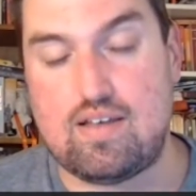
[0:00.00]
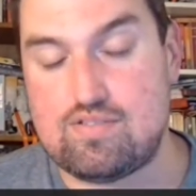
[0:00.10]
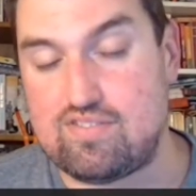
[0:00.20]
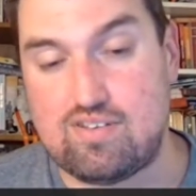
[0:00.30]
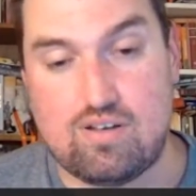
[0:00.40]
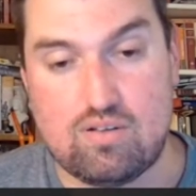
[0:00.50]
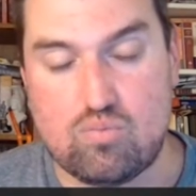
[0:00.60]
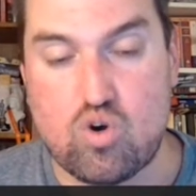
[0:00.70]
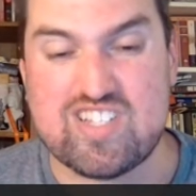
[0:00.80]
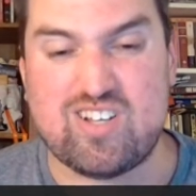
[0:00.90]
as a
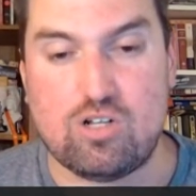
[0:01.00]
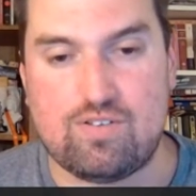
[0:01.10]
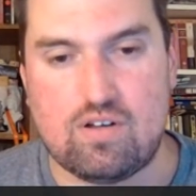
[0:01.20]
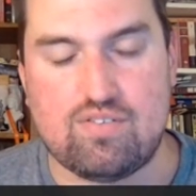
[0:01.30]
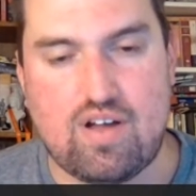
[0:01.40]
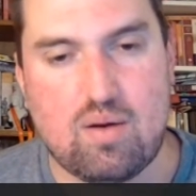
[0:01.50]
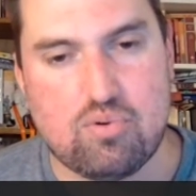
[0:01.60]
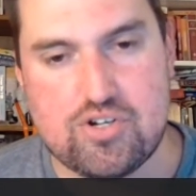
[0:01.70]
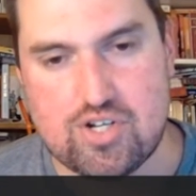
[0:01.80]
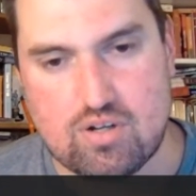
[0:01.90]
result of
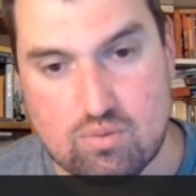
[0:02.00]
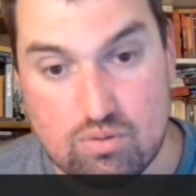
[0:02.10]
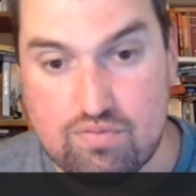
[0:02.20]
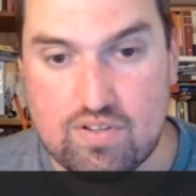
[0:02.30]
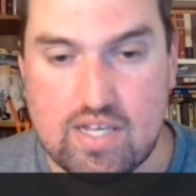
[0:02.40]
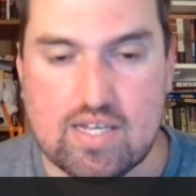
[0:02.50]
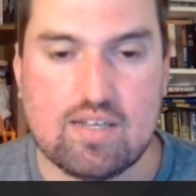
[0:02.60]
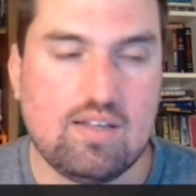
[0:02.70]
Operation Goldflake,